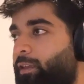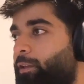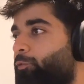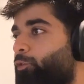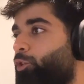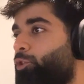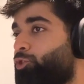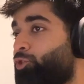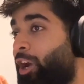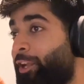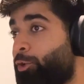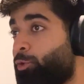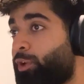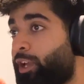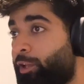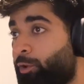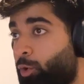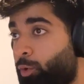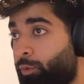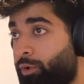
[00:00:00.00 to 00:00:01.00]
trying to
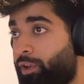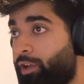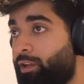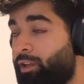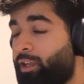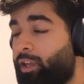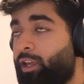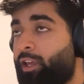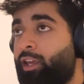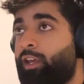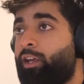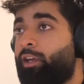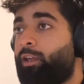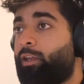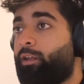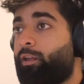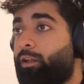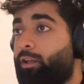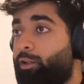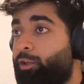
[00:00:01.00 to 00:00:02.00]
get over it,
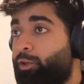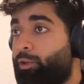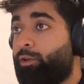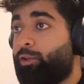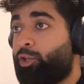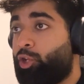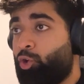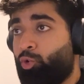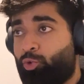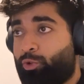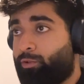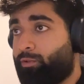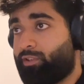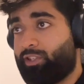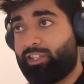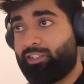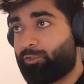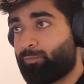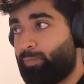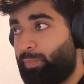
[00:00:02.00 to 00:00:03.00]
dude,
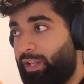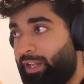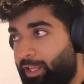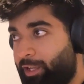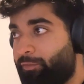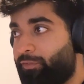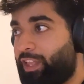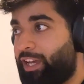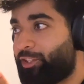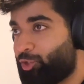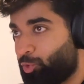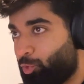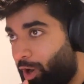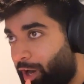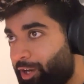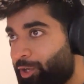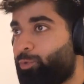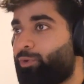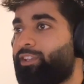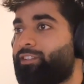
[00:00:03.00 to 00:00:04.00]
just believe that you
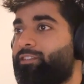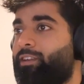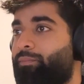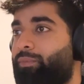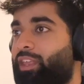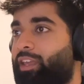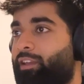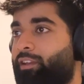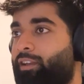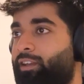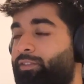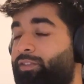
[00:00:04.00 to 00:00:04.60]
are doing something.